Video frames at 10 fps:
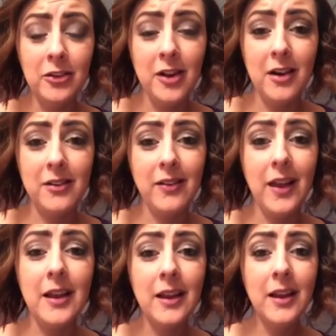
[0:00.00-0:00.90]
Stars.
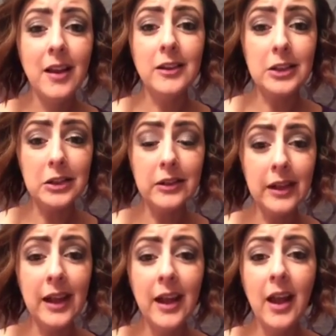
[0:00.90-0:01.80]
Like
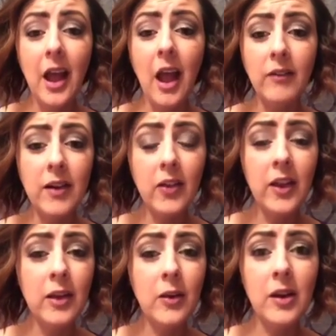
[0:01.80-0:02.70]
literally
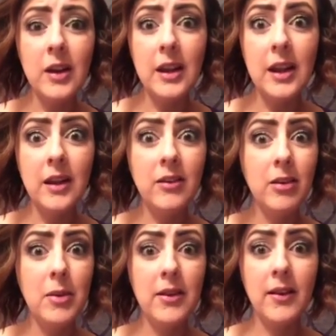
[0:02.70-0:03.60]
everything you could need
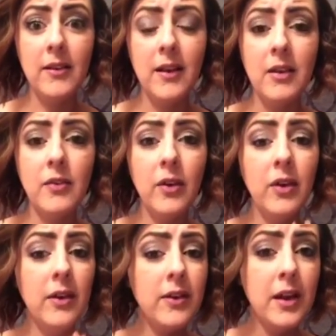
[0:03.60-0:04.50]
to be successful
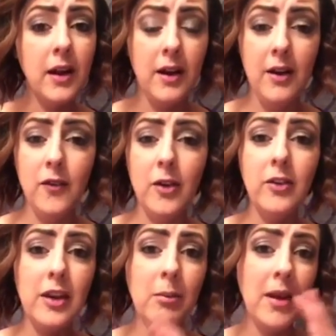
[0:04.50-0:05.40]
is here. If your
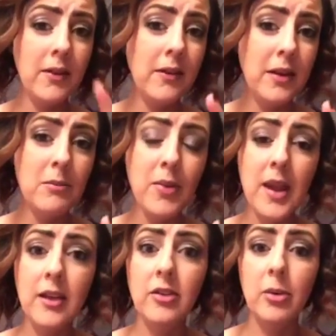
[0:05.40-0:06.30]
team has a team page,